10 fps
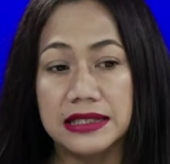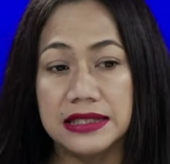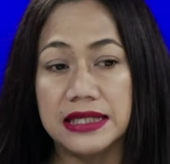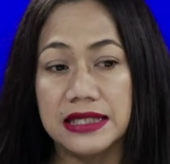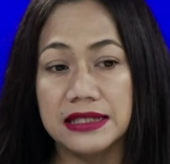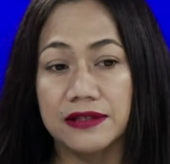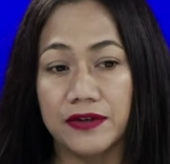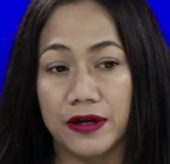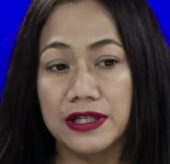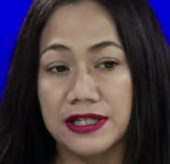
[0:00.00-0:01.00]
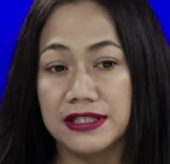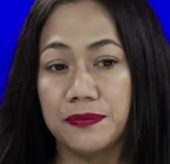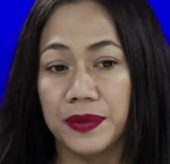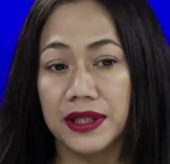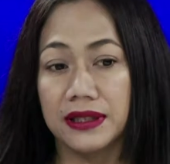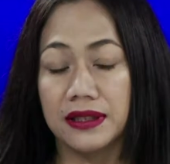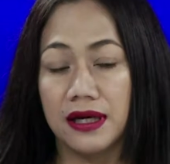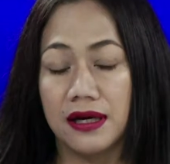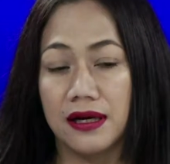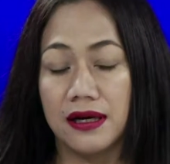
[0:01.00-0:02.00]
She is a very disciplined
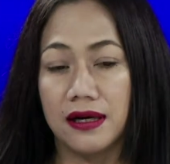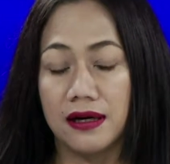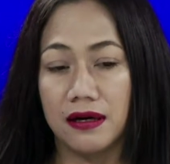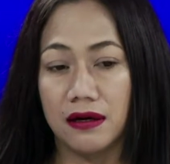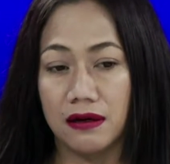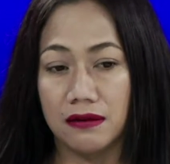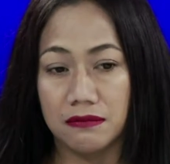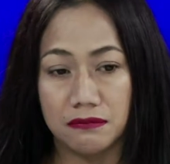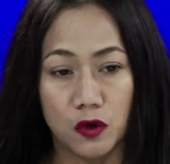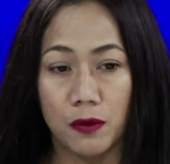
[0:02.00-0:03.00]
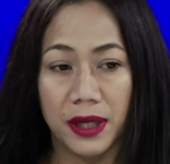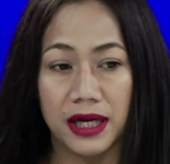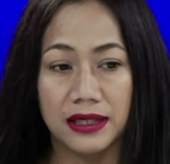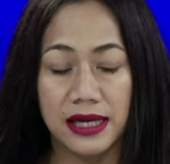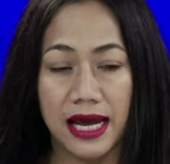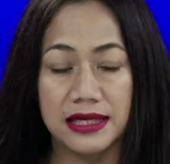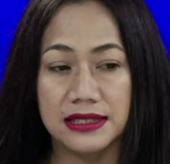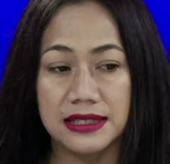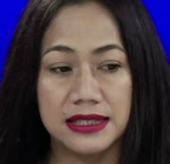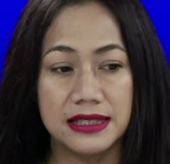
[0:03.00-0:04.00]
woman and
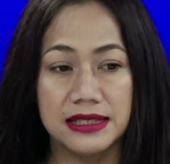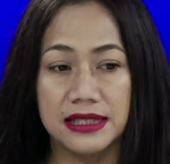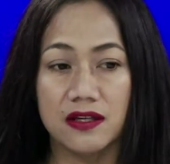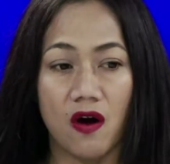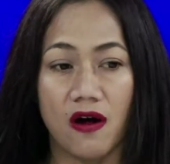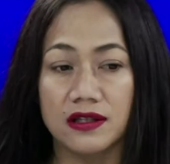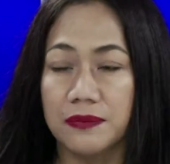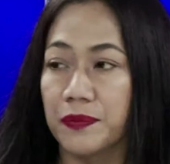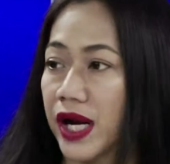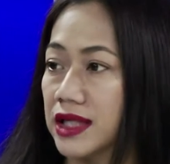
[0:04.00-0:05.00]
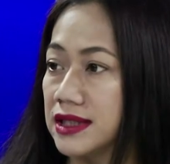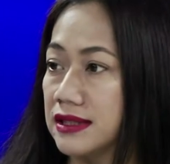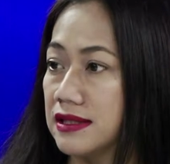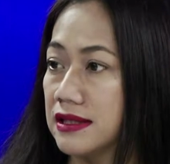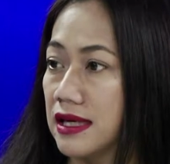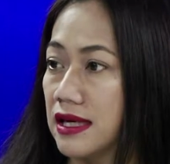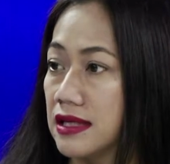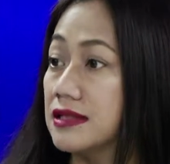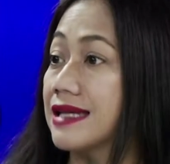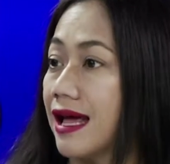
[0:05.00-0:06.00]
she did all the practice
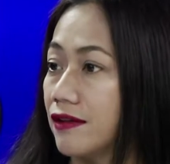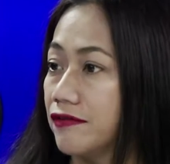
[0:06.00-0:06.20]
herself,